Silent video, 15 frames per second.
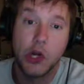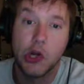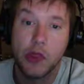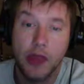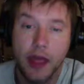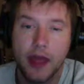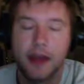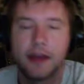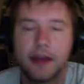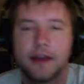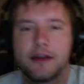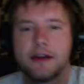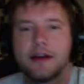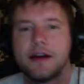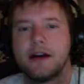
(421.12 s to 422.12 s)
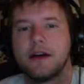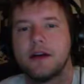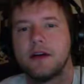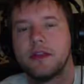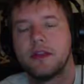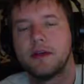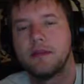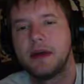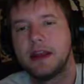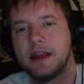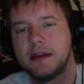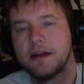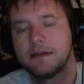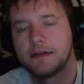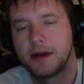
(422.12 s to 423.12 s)
than the
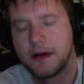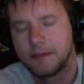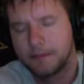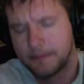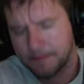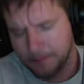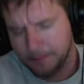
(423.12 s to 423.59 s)
money from